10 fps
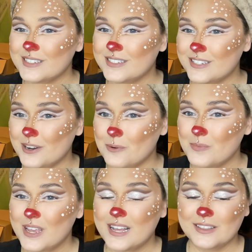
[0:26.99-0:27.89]
So
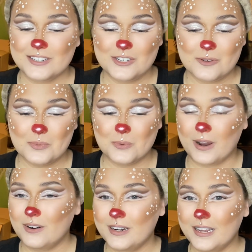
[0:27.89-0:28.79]
let's jump right
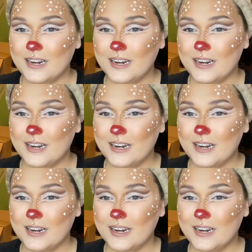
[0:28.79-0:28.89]
on in.